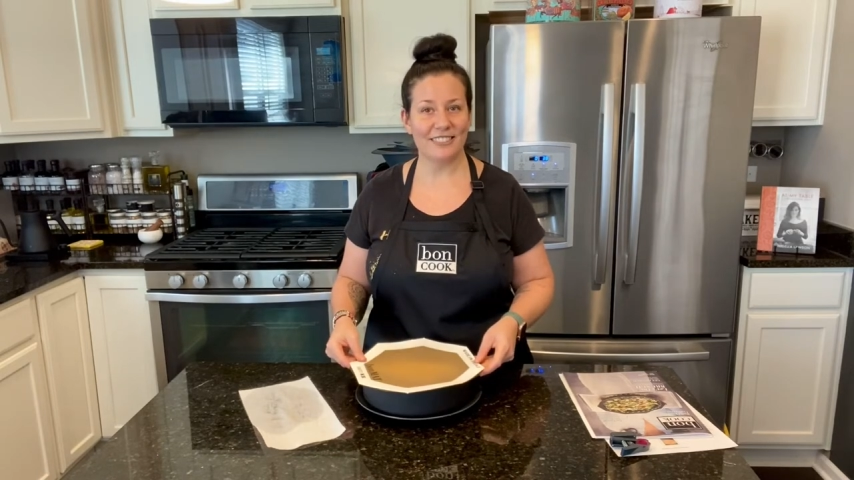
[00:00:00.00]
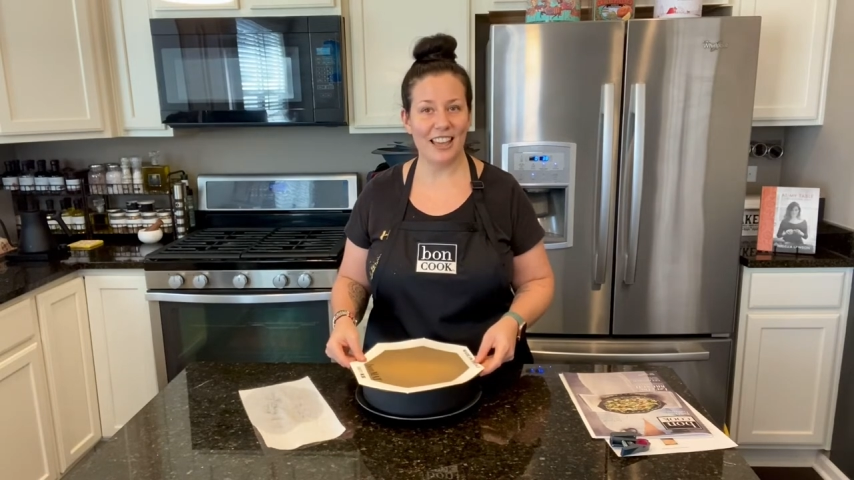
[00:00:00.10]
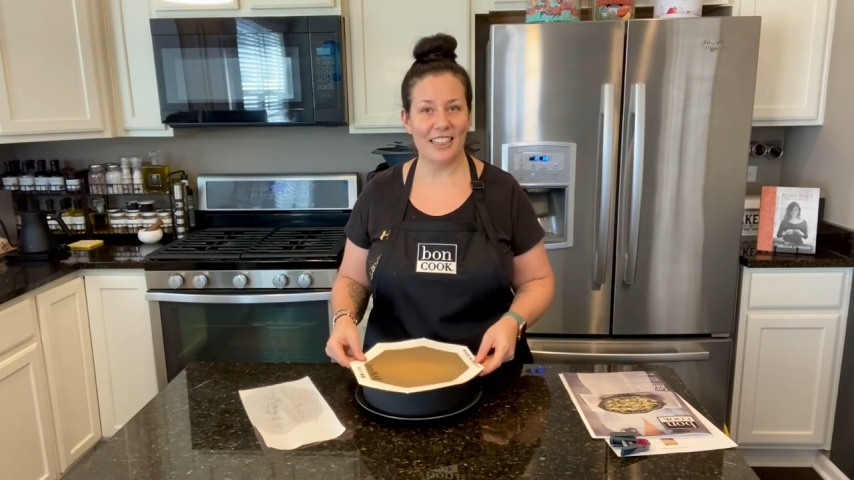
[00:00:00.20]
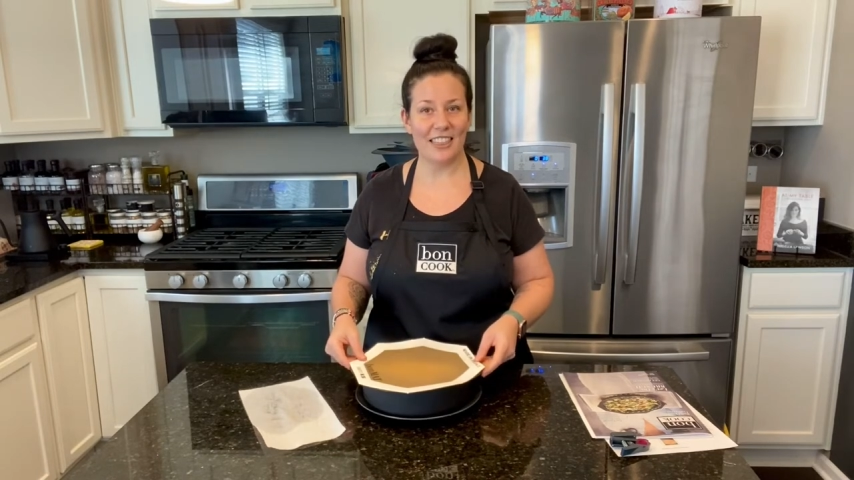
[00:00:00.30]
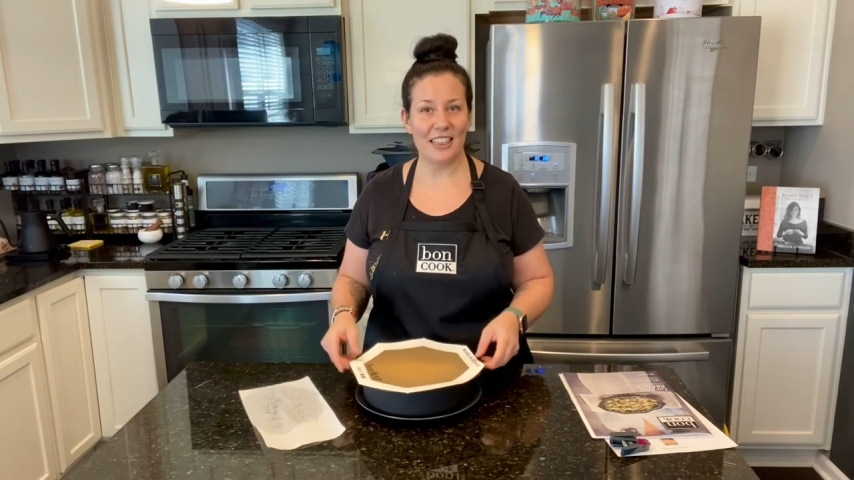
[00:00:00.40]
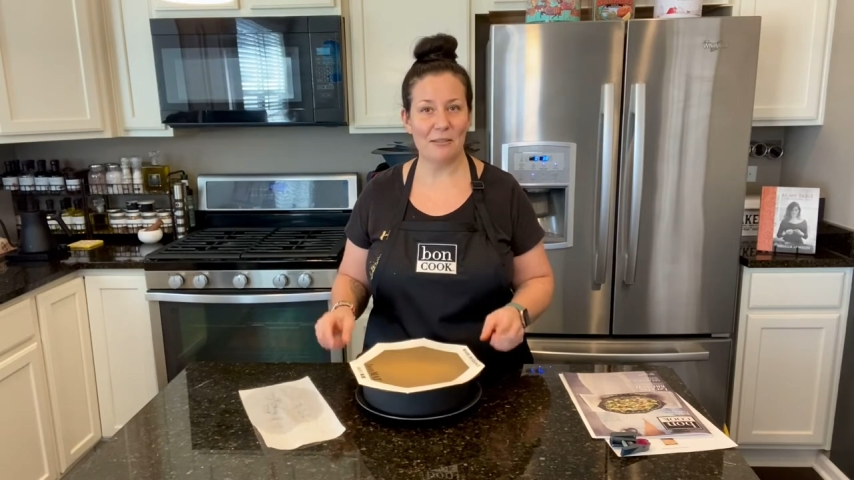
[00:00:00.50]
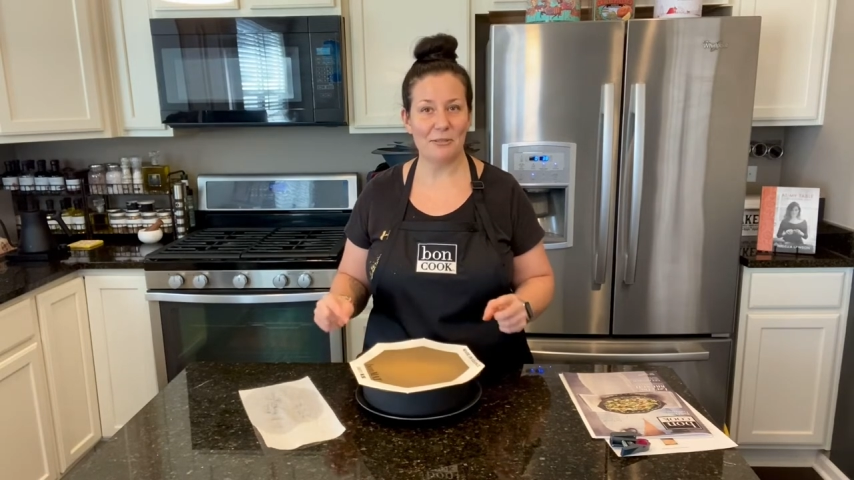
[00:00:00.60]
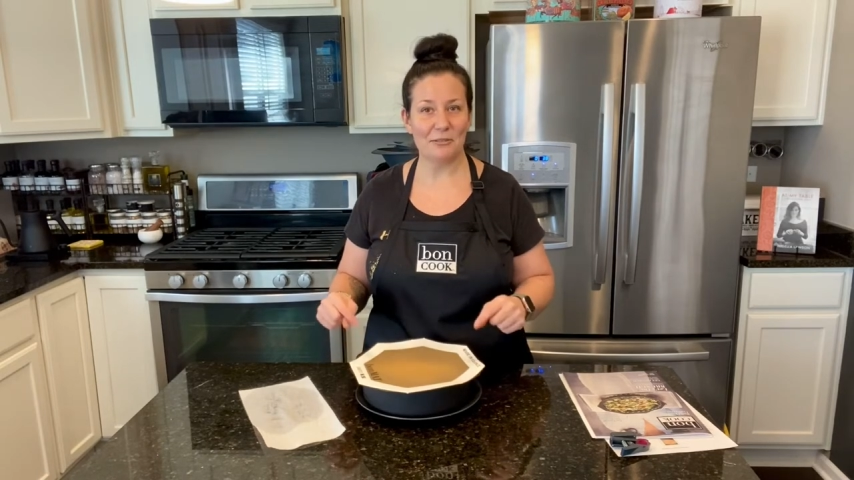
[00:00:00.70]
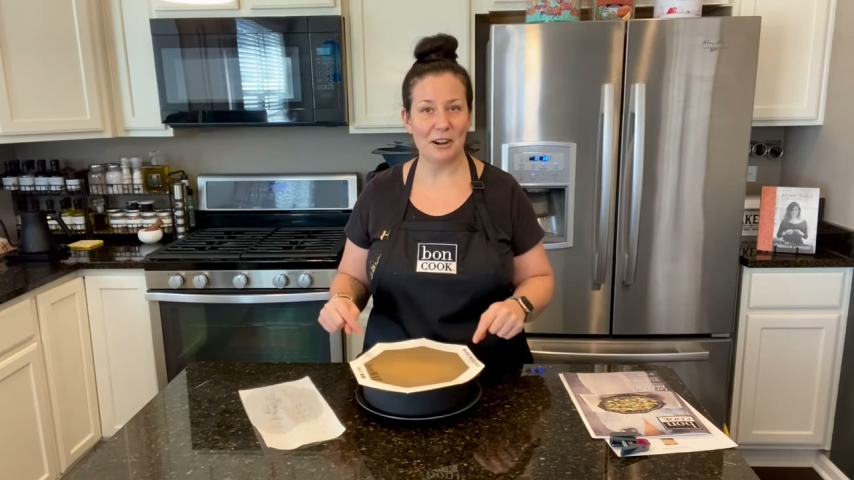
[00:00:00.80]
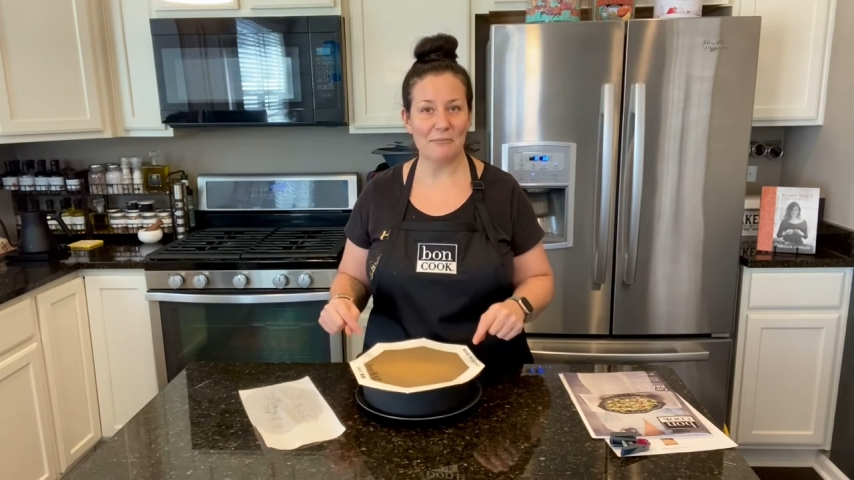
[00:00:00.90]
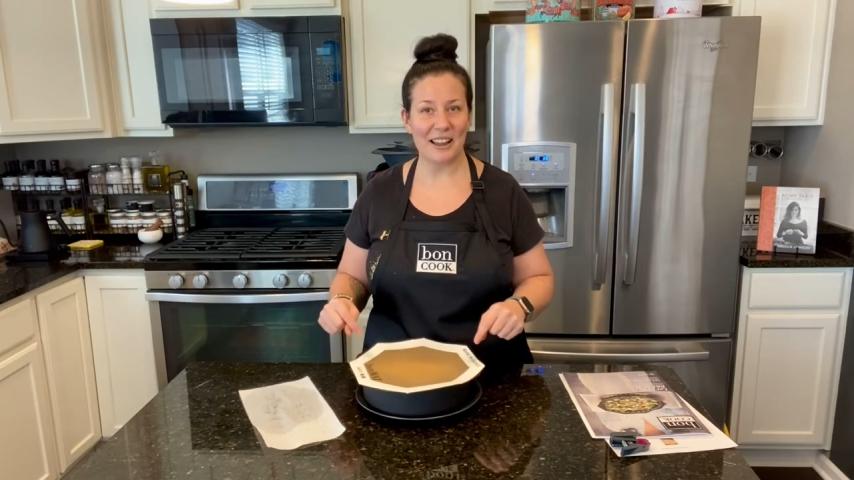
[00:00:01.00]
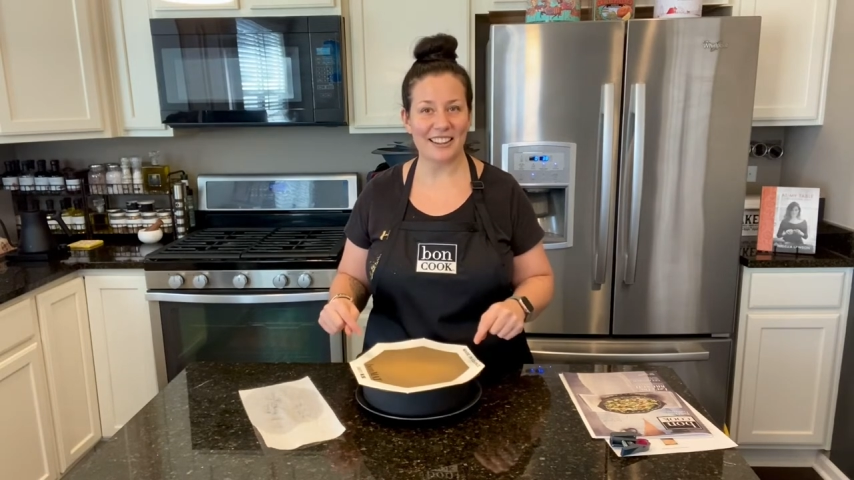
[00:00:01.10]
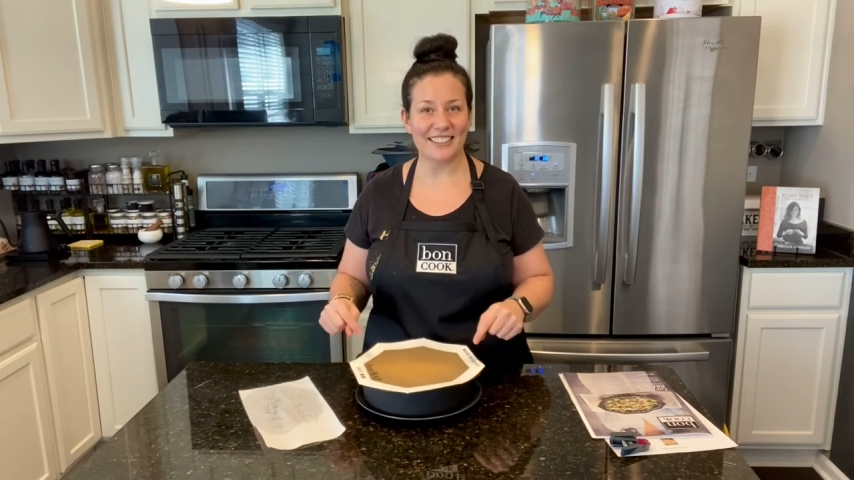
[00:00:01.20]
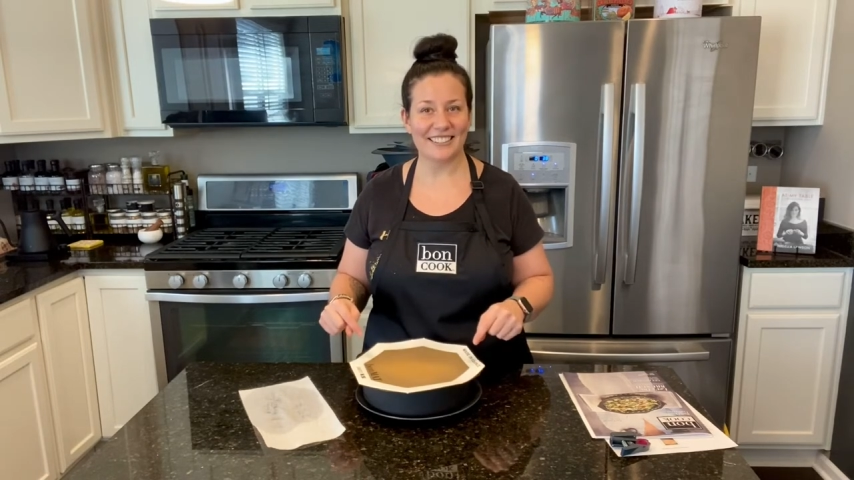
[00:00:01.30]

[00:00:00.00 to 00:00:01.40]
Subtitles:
and then I'll be right back.